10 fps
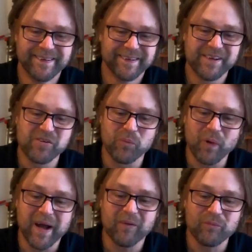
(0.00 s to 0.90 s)
is a
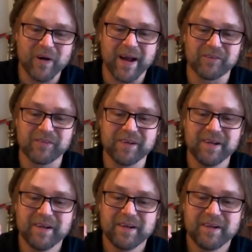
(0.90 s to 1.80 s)

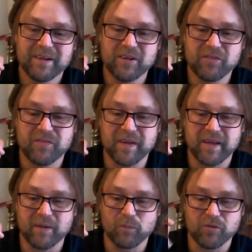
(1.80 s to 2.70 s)
well-rounded, you'd
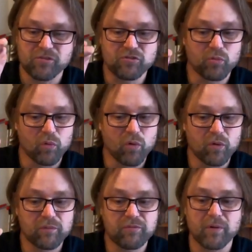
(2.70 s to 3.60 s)
think it was
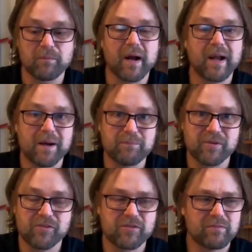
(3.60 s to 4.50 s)
drawn from a
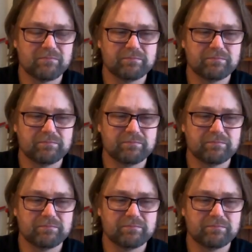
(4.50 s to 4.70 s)
compass.